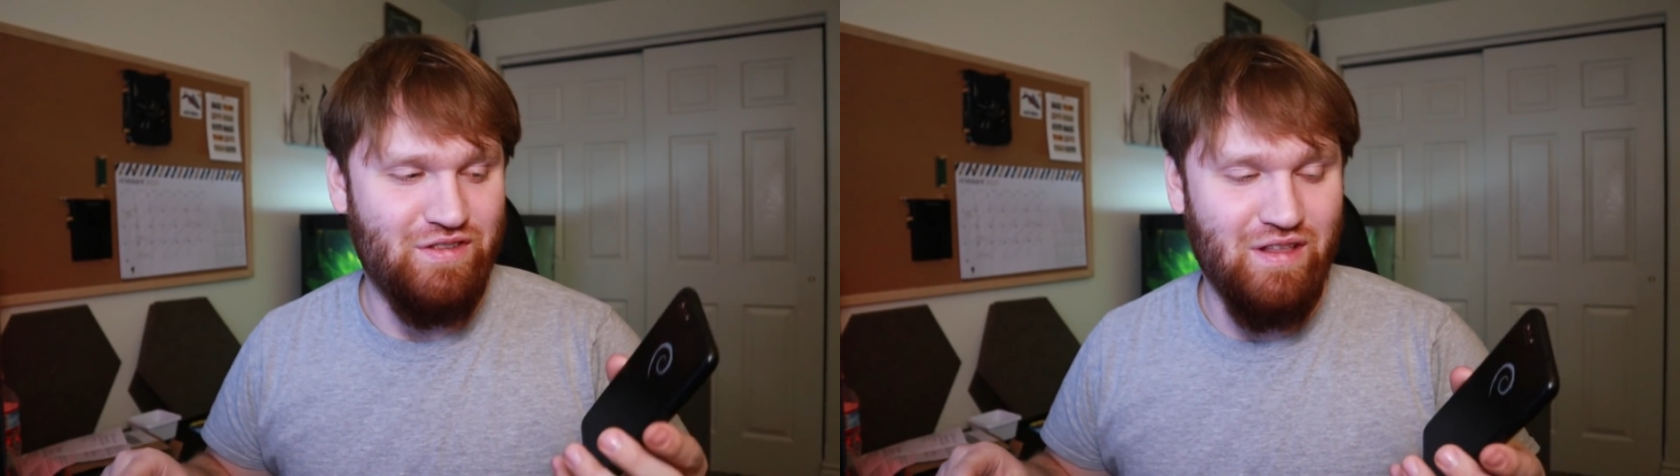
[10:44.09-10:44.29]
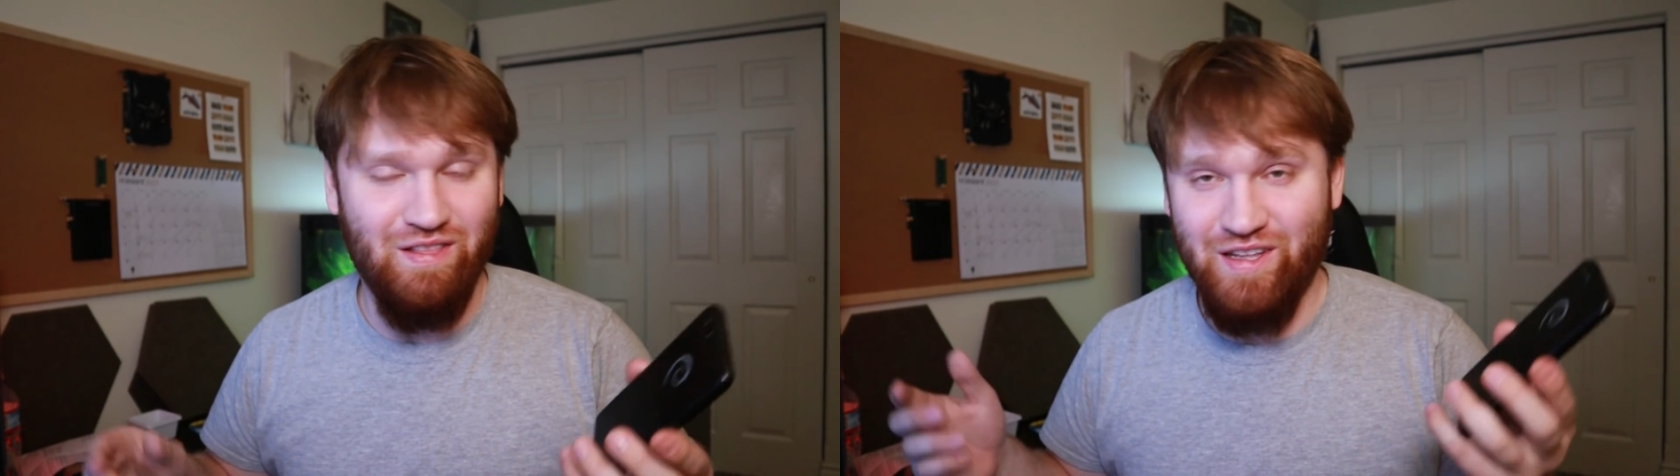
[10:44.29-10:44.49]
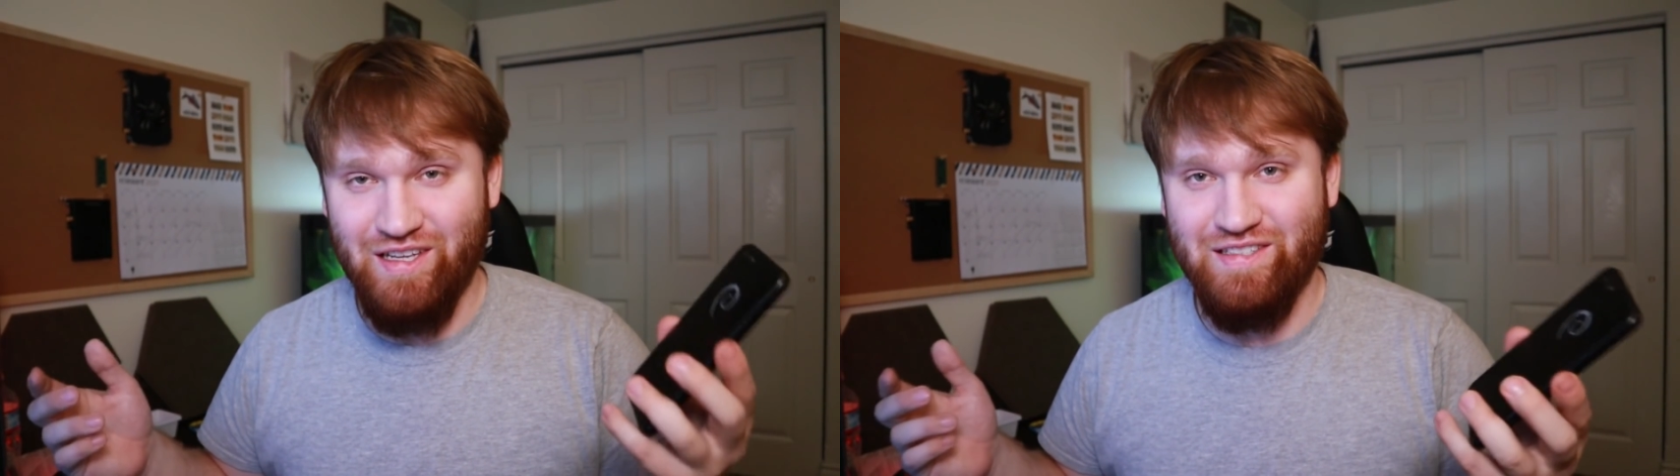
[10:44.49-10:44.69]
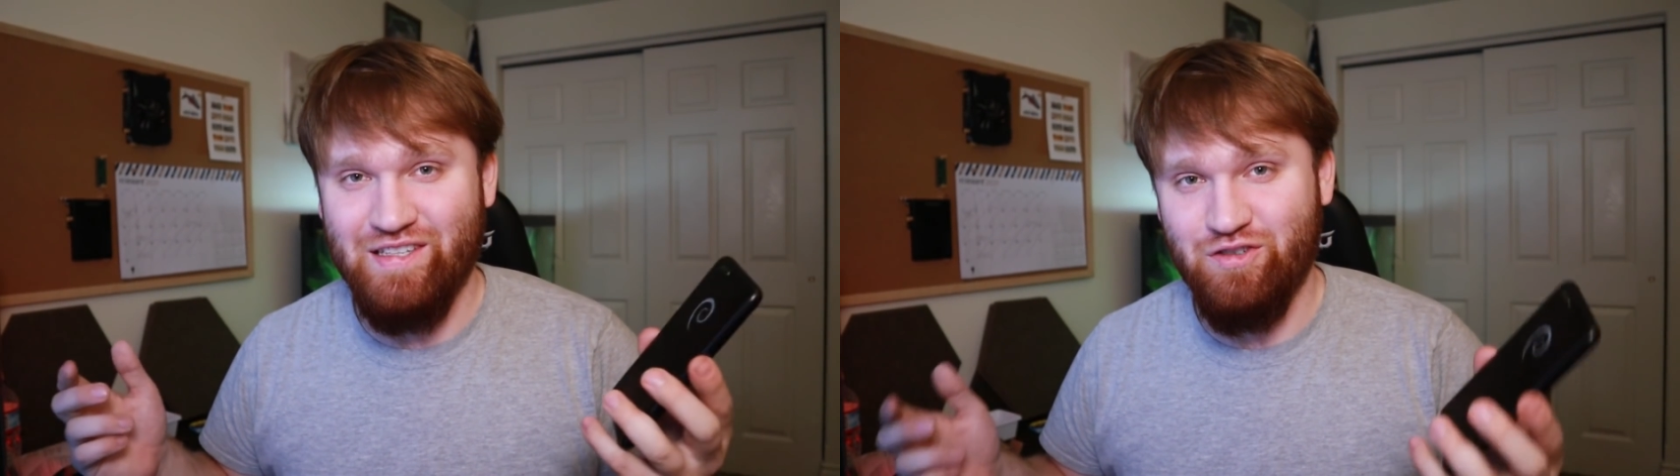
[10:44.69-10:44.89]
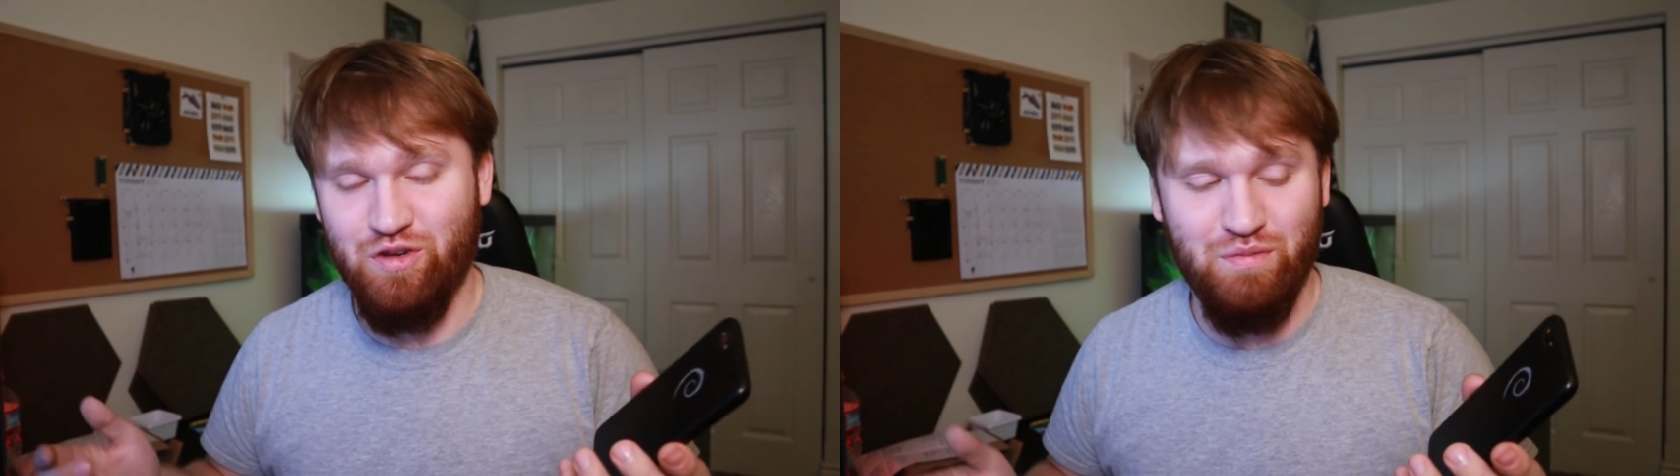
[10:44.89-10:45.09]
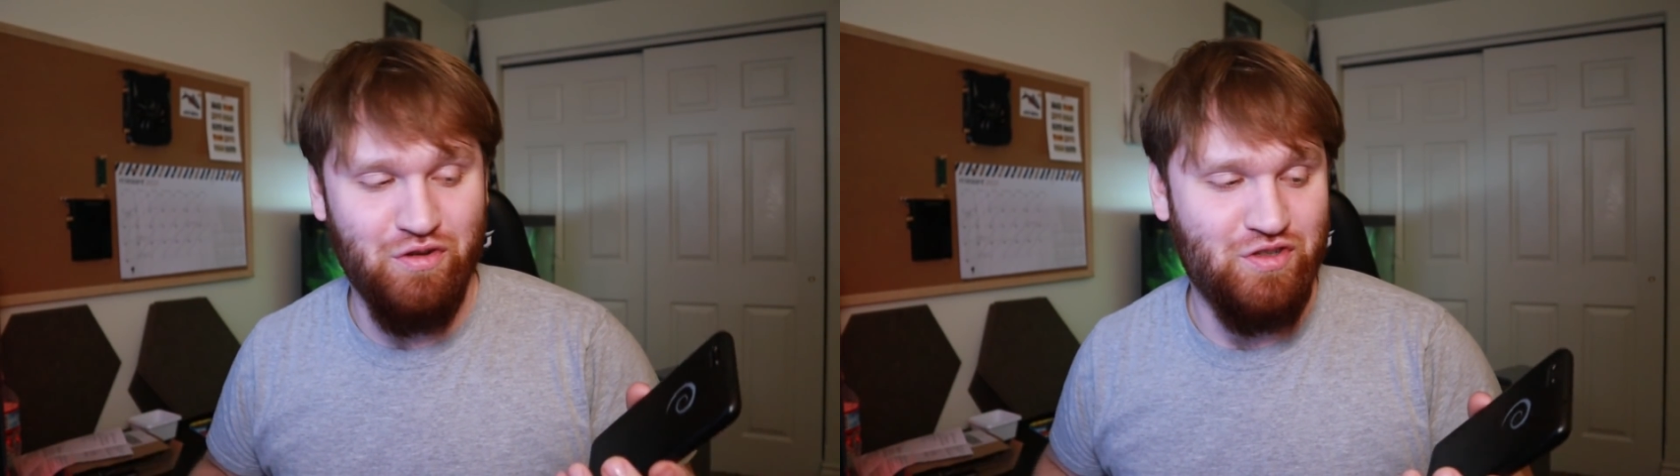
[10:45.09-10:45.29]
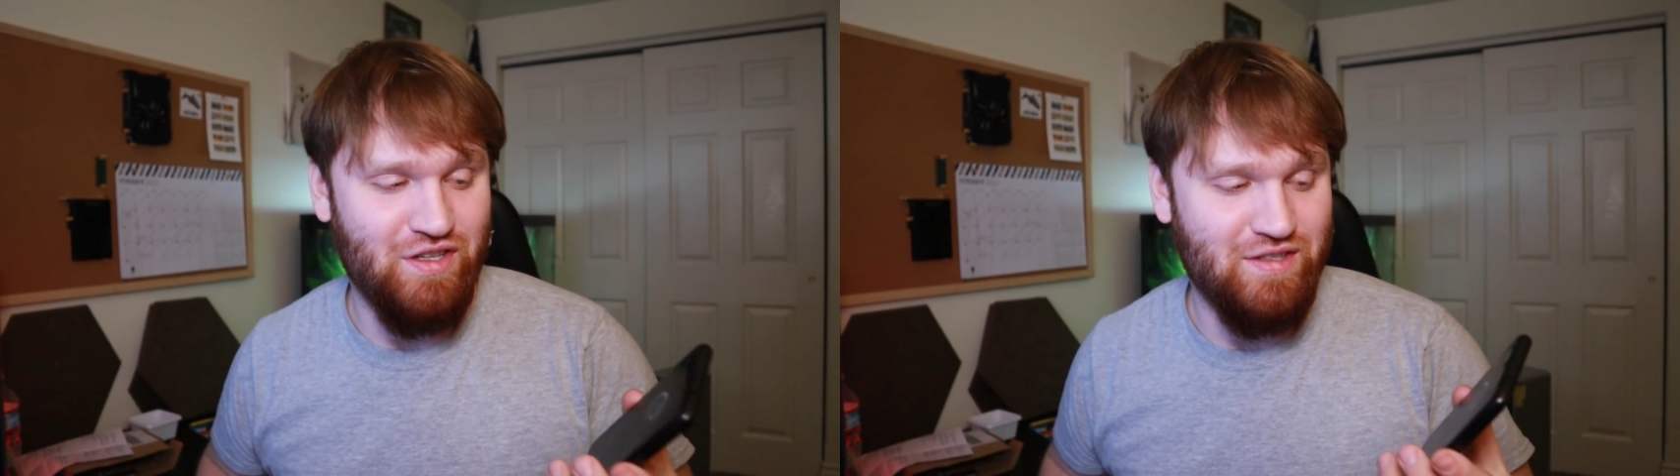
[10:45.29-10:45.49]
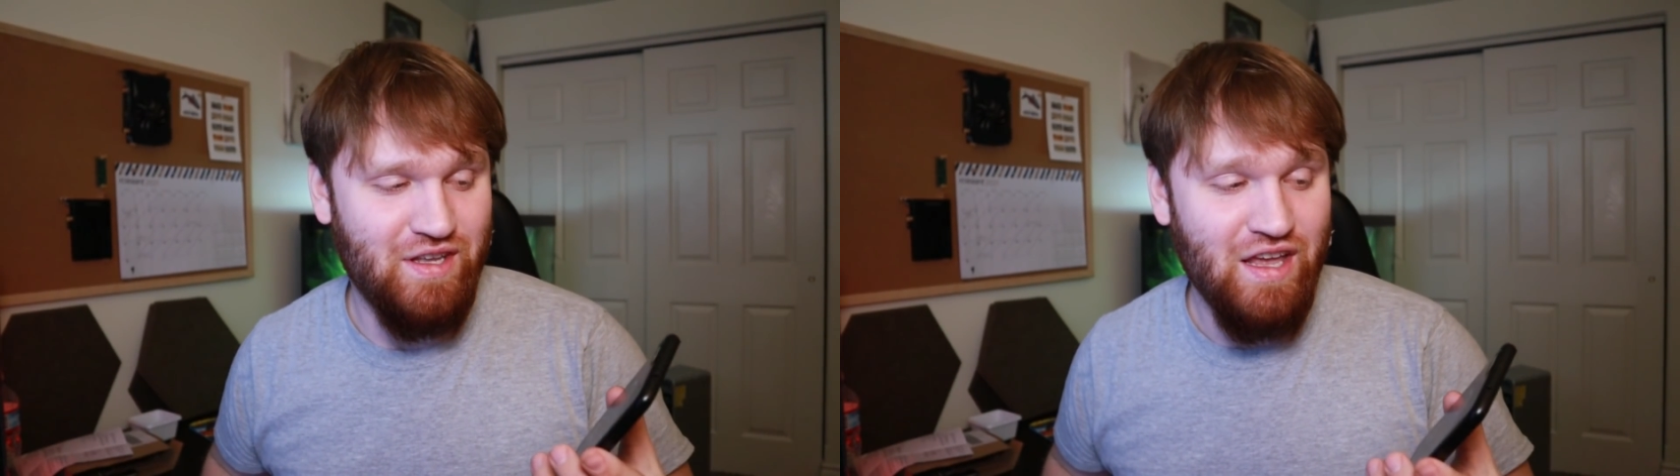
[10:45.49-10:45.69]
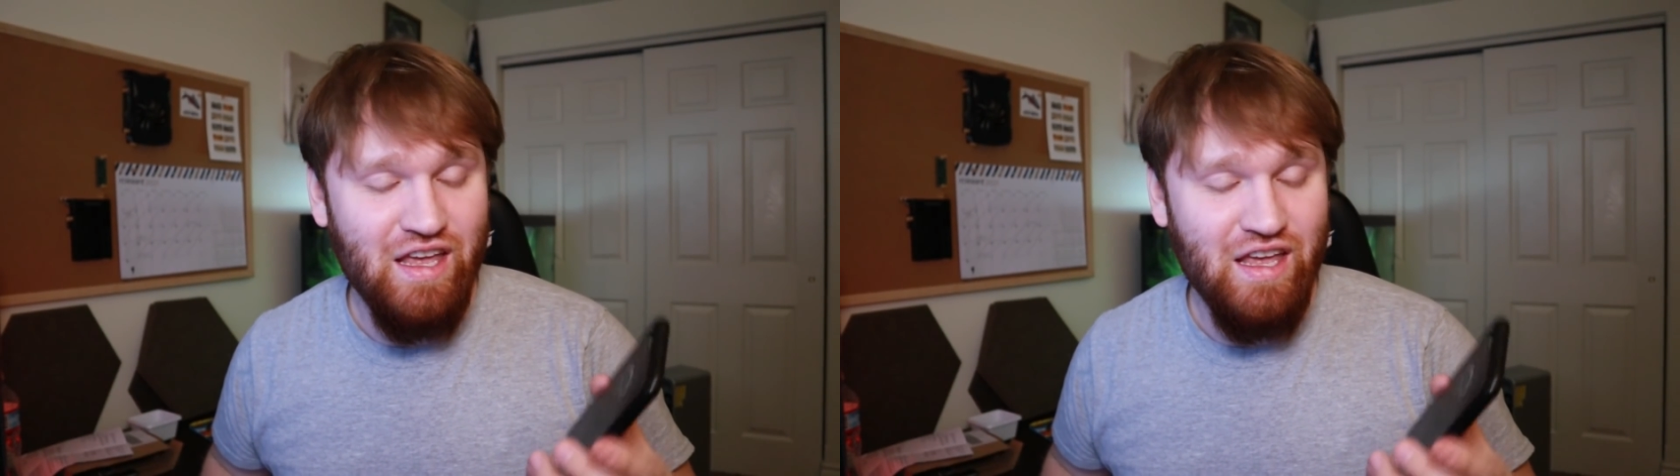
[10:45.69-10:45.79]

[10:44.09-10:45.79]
Linux distributions.